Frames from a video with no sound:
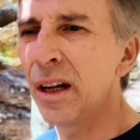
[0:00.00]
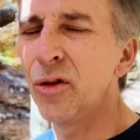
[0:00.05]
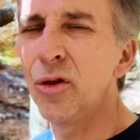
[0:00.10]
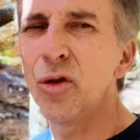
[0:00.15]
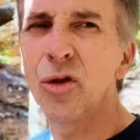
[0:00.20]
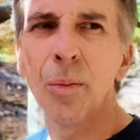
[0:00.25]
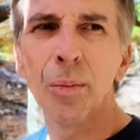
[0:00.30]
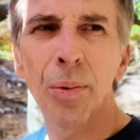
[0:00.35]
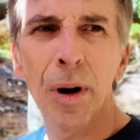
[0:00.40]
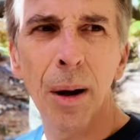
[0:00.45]
and
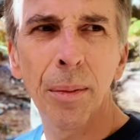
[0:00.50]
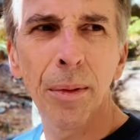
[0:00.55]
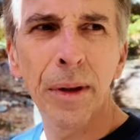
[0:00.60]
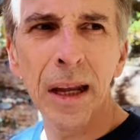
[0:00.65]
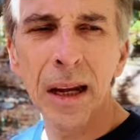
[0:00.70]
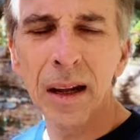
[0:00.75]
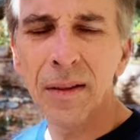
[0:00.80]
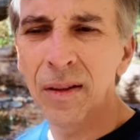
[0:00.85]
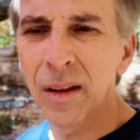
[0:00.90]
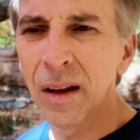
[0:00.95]
you should
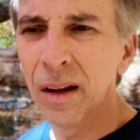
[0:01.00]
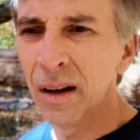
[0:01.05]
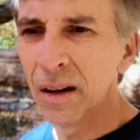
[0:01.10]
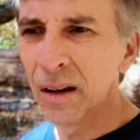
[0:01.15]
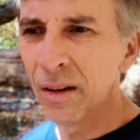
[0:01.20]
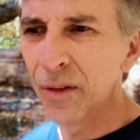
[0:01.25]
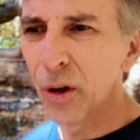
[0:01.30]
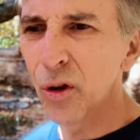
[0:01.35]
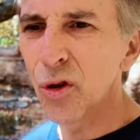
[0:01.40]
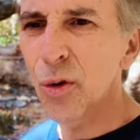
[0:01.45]
probably hit
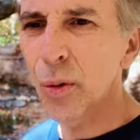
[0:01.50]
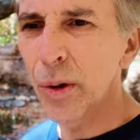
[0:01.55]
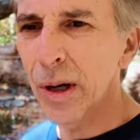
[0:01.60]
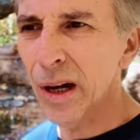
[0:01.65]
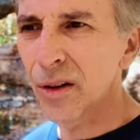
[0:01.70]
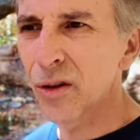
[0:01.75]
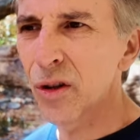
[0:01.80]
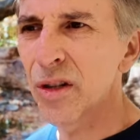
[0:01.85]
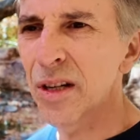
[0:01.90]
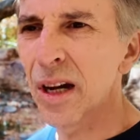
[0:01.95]
those
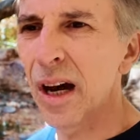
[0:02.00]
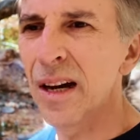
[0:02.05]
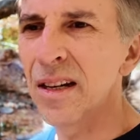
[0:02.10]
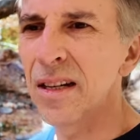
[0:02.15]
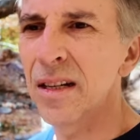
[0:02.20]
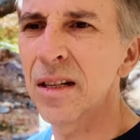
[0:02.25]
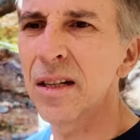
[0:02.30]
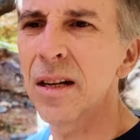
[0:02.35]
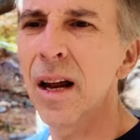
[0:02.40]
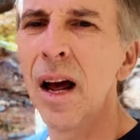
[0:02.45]
3
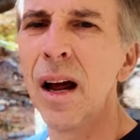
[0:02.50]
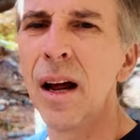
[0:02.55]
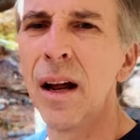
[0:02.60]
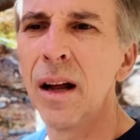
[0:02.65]
exercises